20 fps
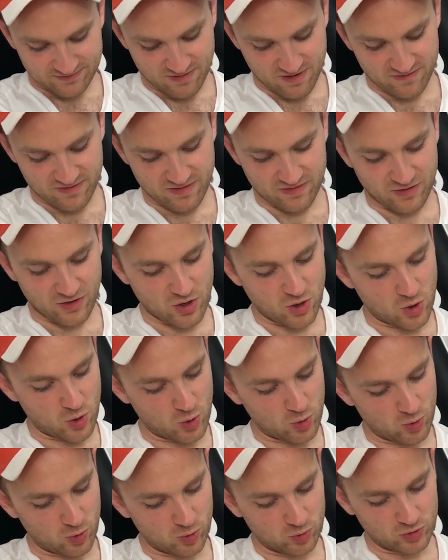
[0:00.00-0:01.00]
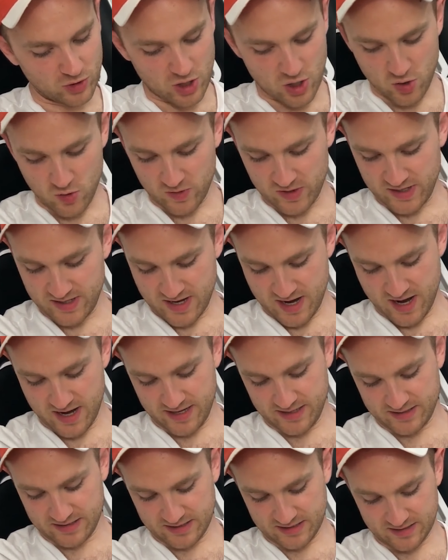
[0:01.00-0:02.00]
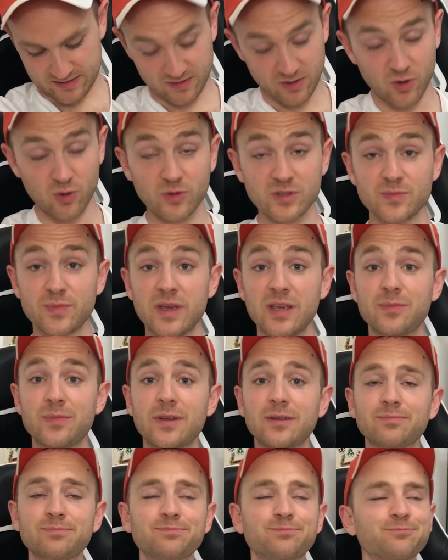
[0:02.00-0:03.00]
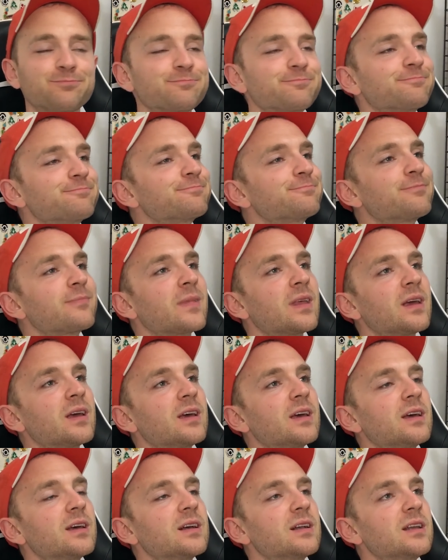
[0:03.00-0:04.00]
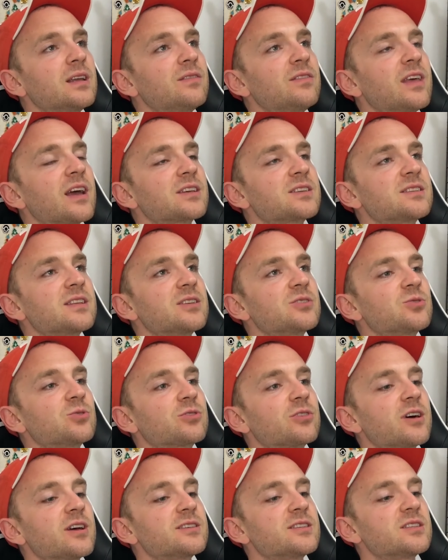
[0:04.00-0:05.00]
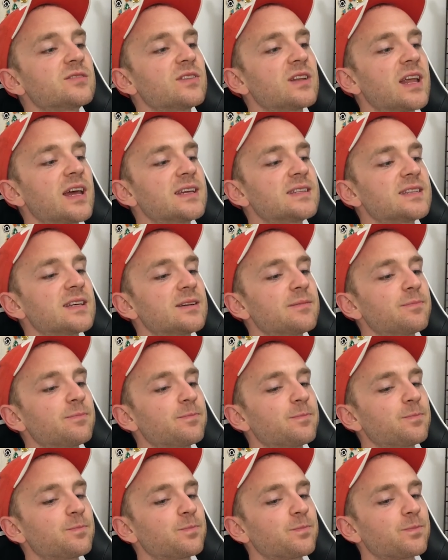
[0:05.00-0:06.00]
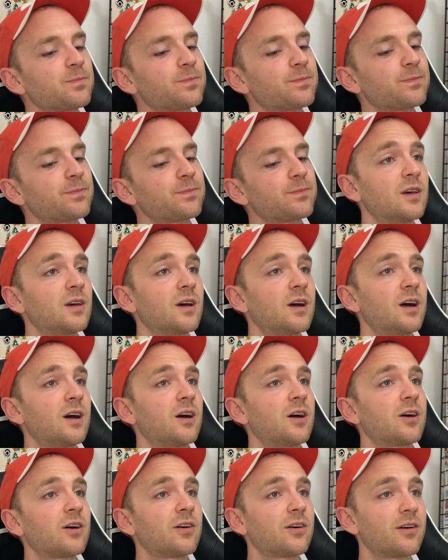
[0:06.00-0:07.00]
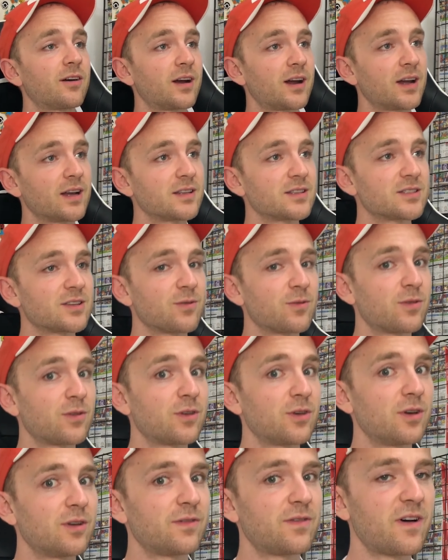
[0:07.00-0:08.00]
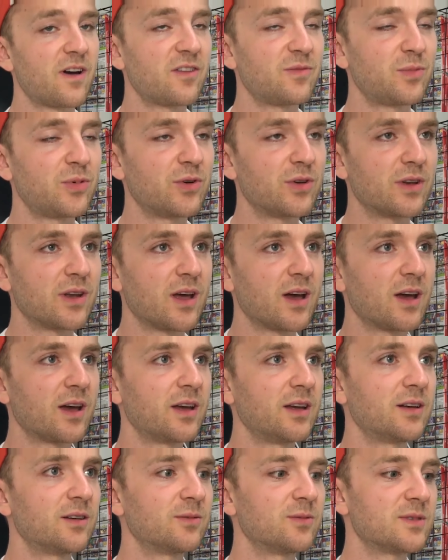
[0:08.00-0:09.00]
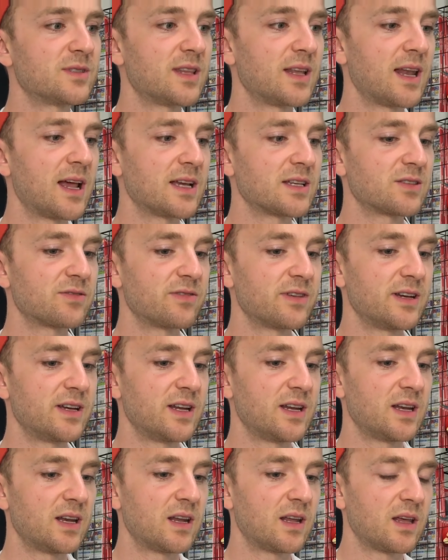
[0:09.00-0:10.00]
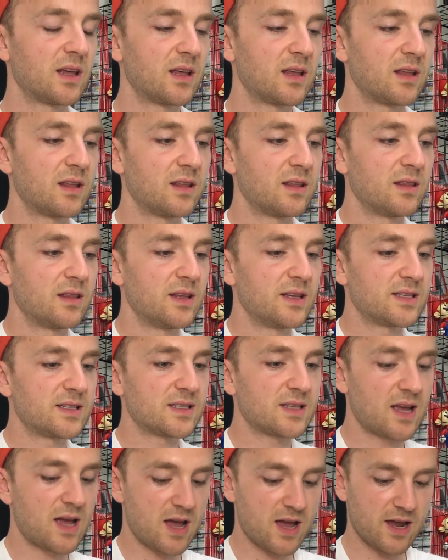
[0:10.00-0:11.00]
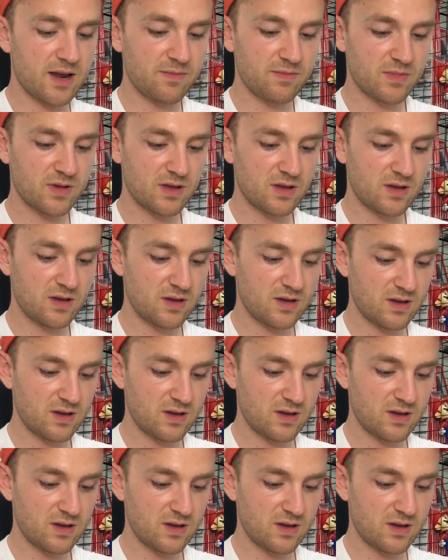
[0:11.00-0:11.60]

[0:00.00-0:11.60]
rather than the cold, lonely nights. Oh, it's beeping. Leave the existential crisis for later. Alright, so 35.9 was the last reading. This time,